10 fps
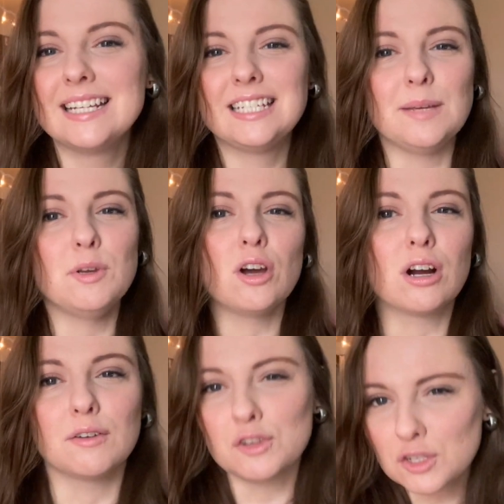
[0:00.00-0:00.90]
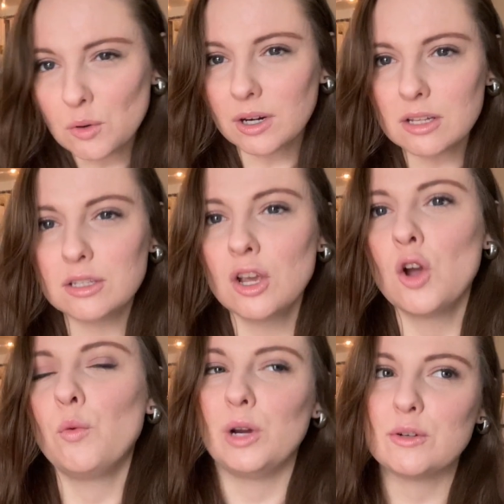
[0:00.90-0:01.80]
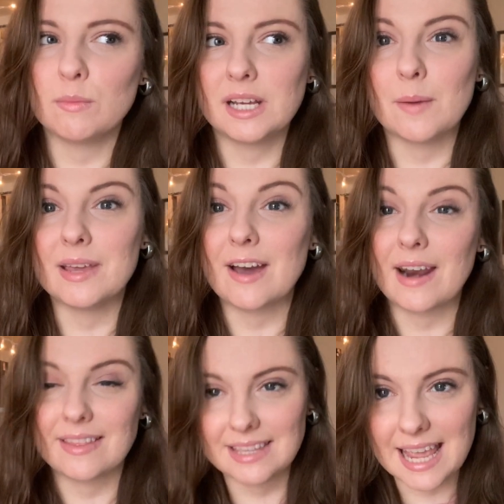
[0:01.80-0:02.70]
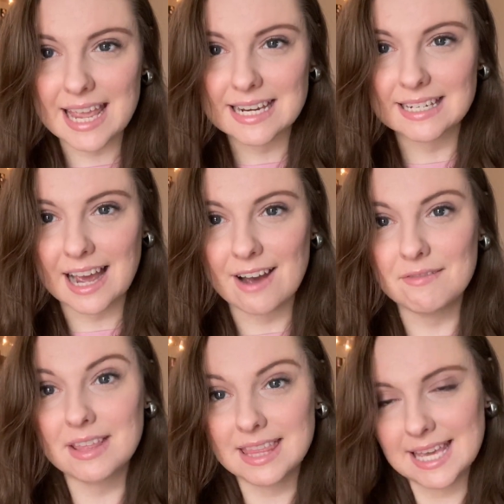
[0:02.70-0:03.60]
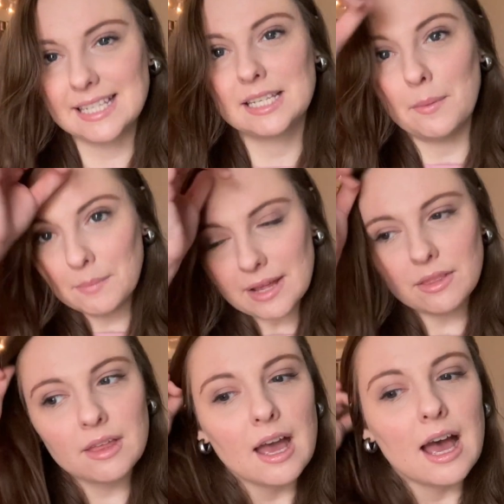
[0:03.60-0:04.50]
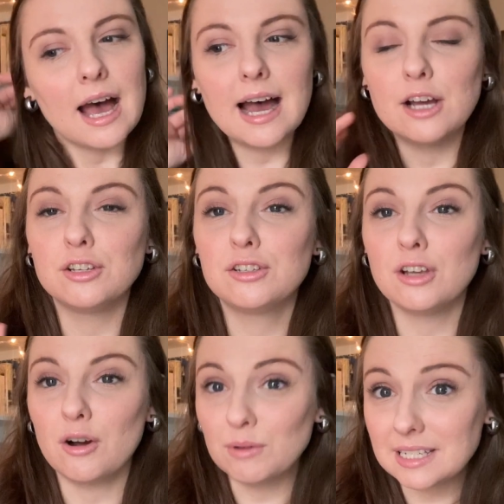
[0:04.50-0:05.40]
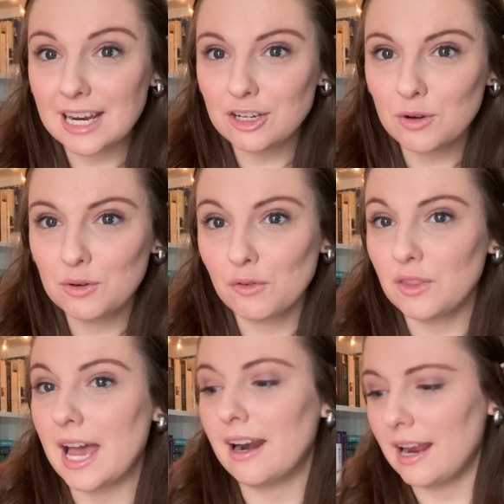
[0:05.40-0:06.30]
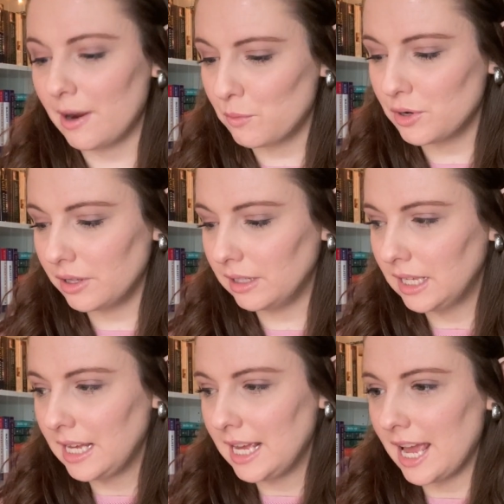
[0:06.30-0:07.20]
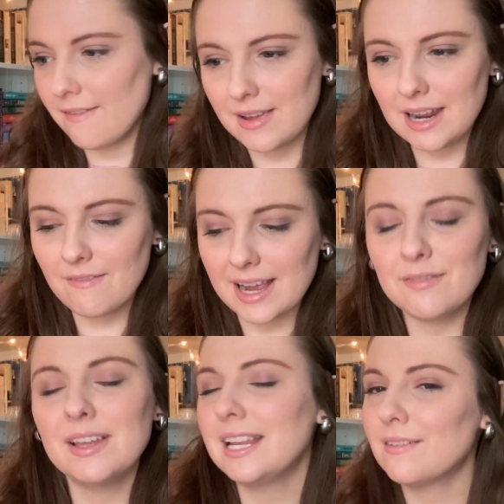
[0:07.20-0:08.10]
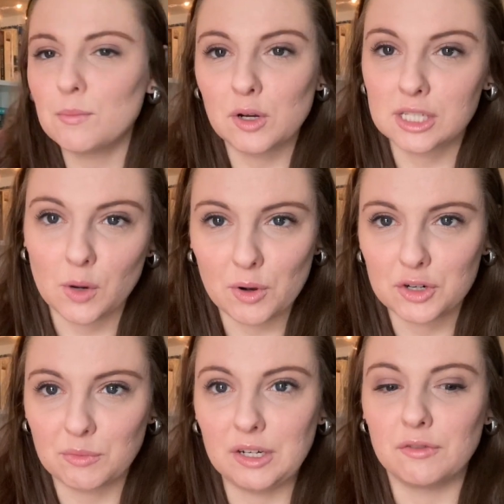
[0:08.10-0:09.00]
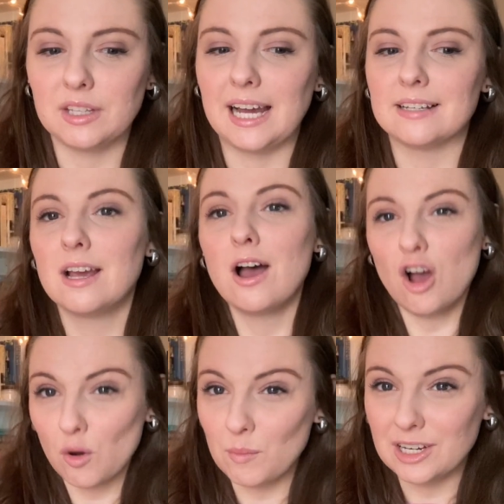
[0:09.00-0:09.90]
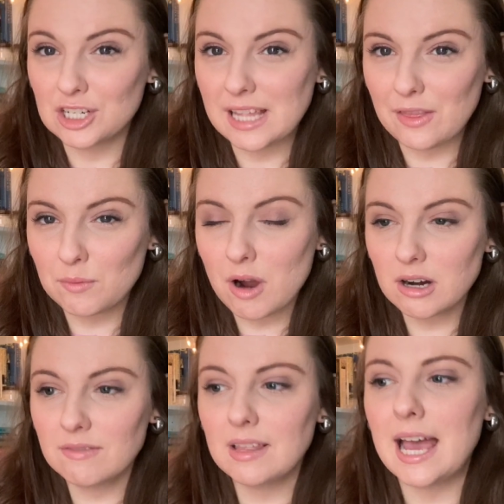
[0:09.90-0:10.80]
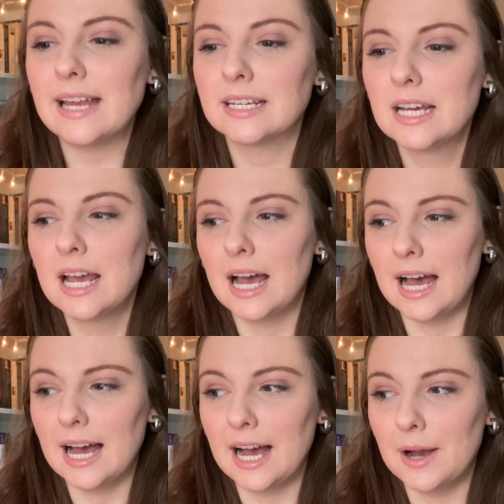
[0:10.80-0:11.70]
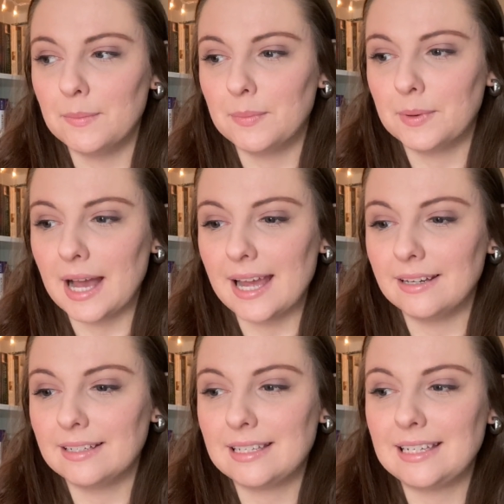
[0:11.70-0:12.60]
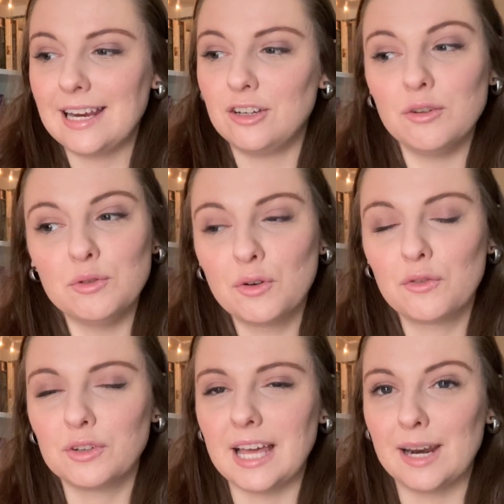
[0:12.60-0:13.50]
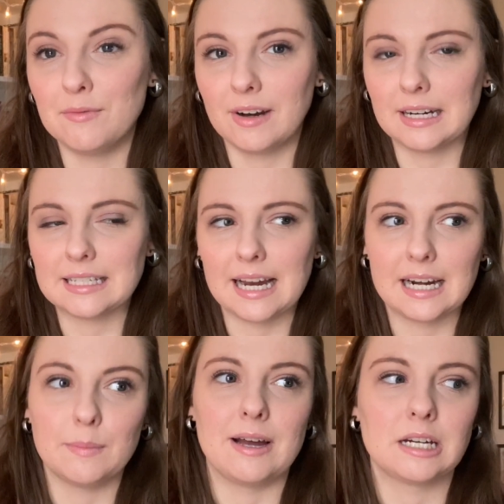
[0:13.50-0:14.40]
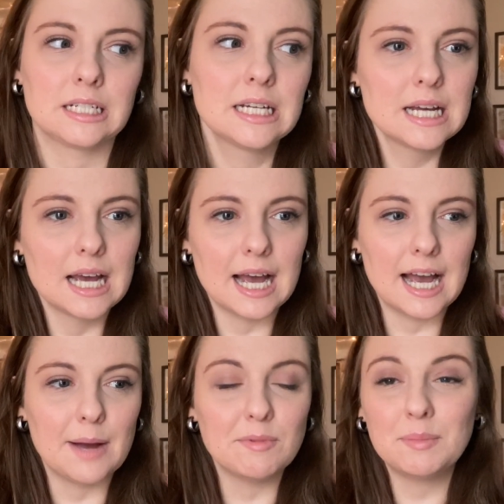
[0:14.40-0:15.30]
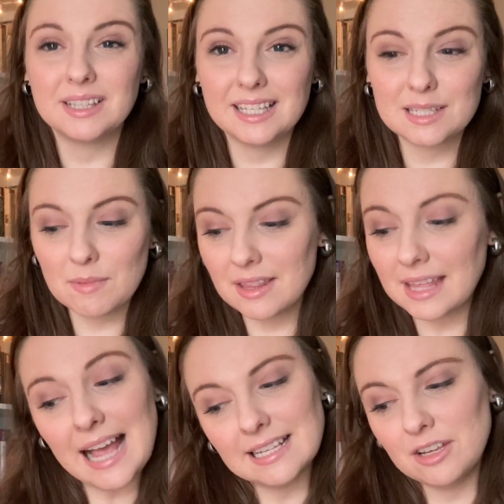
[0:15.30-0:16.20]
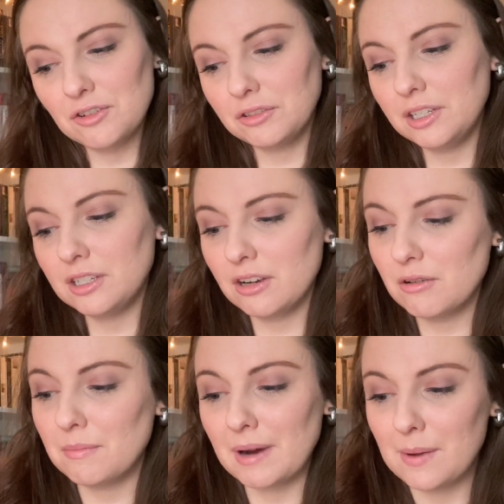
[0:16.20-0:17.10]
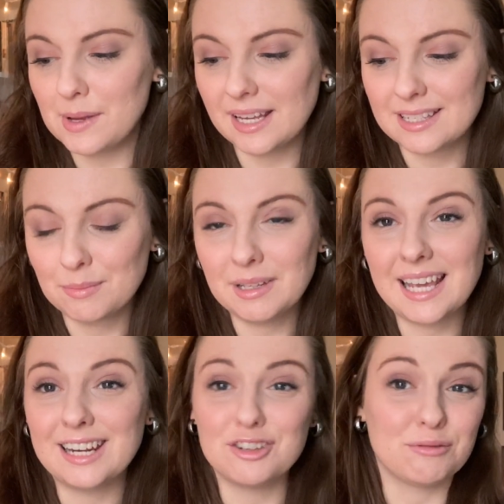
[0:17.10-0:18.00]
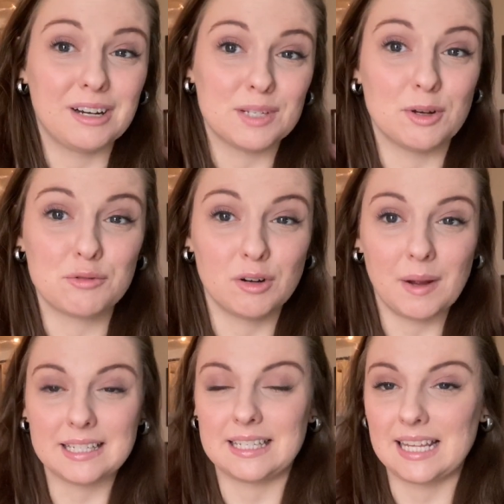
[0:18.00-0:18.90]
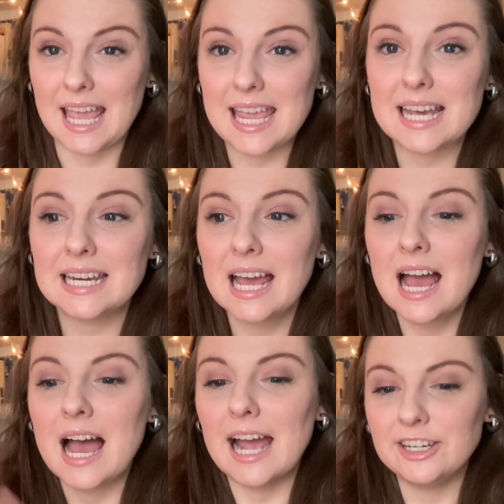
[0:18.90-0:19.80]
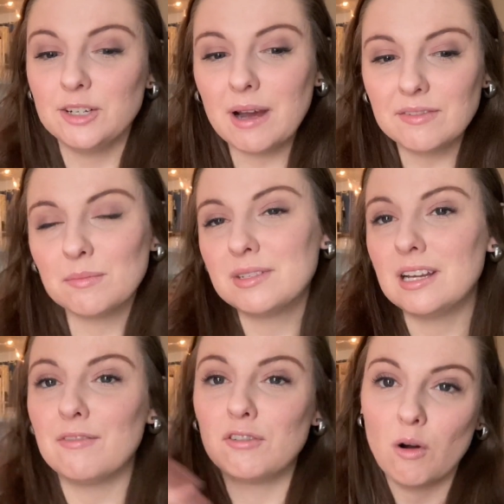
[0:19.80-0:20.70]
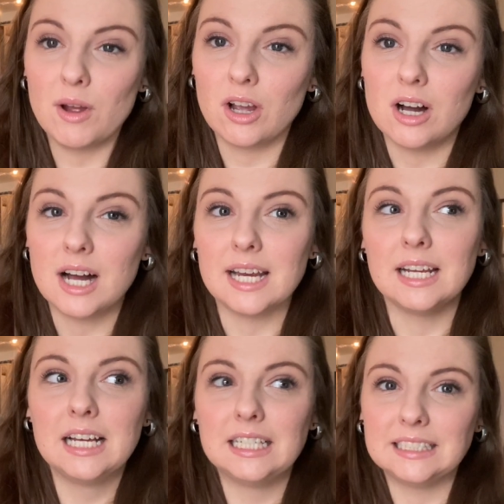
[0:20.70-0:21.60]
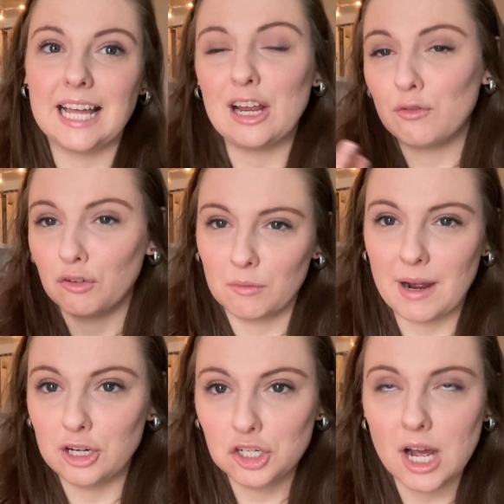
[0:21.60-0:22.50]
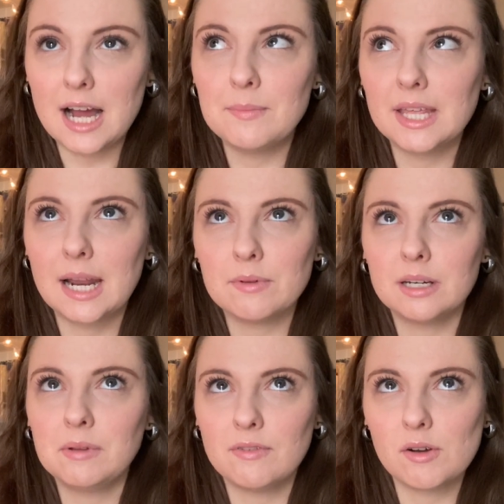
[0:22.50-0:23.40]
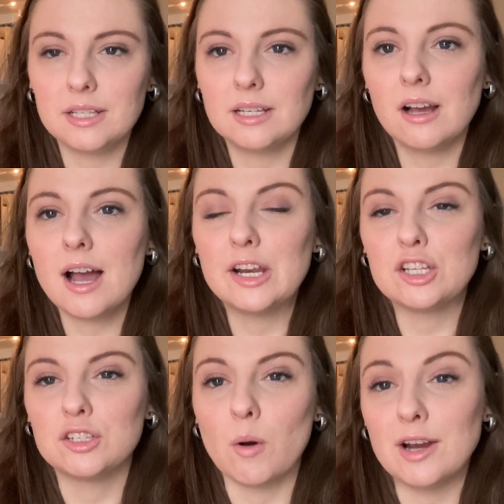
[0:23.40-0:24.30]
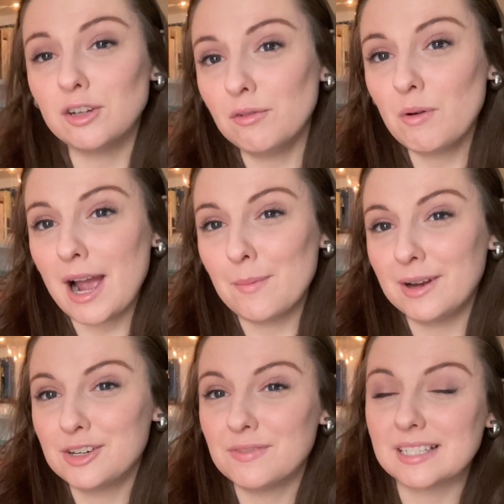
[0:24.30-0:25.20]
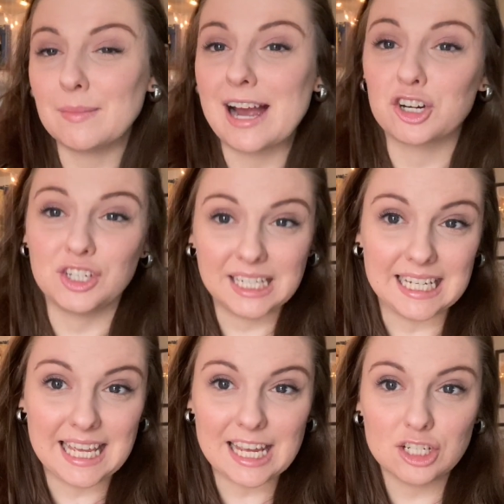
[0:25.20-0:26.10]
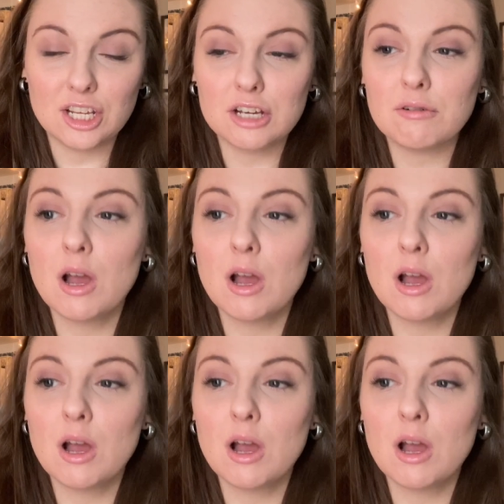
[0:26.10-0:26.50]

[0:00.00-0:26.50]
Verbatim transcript: TBR of sorts, which will be coming out at the end of this month. Uh, so stay tuned for that. I will if any, if I can fit any of the books that I want to read for that, I'll mention that they're part of that. Uh, but stay tuned for that. I'm very excited about it. Um, but this month, as I usually do, my biggest plan is to read as much romance as I can. I do have some stuff going on, like for my job that I'm going to be focusing on, so I don't know how much of this I'm actually going to get to.